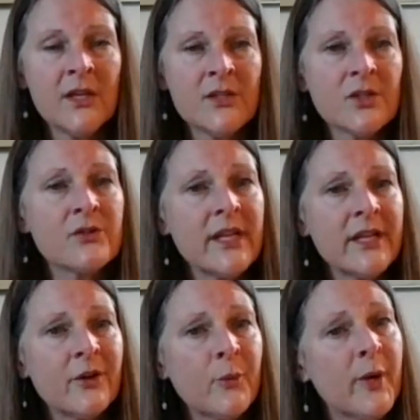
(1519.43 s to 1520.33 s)
to
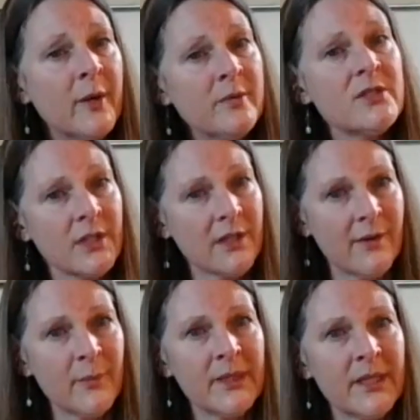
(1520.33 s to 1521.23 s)
create her own publishing
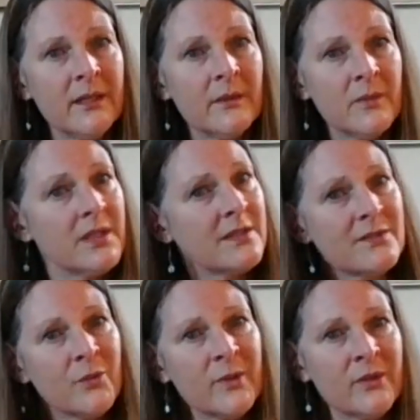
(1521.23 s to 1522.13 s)
company because
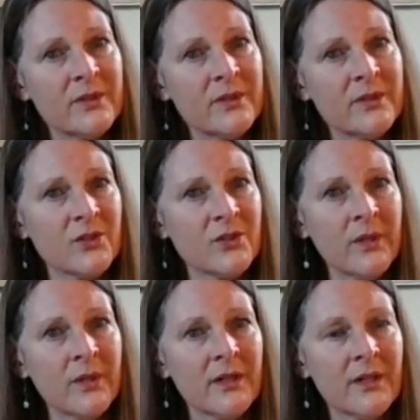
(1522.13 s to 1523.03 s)
nobody would touch
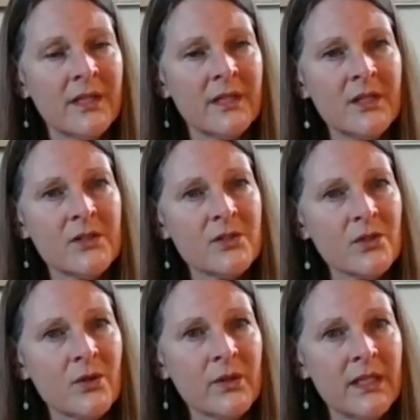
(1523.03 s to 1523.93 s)
her work.
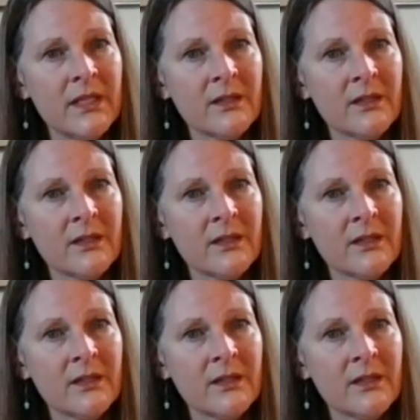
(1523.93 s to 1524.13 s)
So he